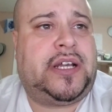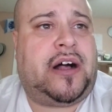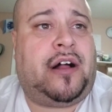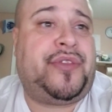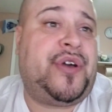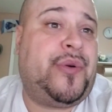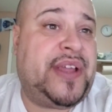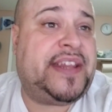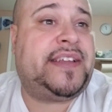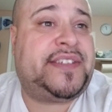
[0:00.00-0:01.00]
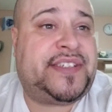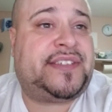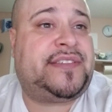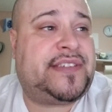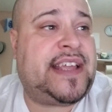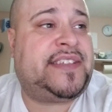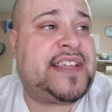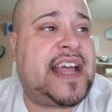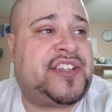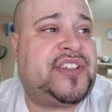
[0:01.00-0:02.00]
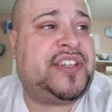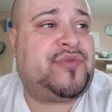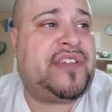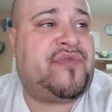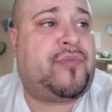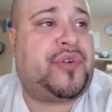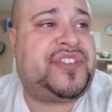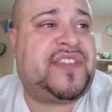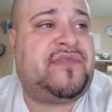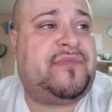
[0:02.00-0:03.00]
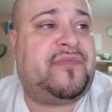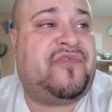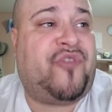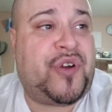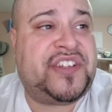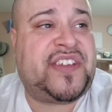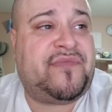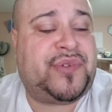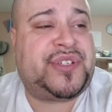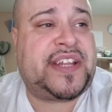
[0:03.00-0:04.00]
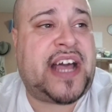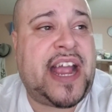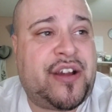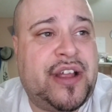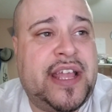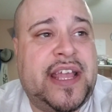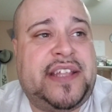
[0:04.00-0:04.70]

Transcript: Although it's actually 47% higher.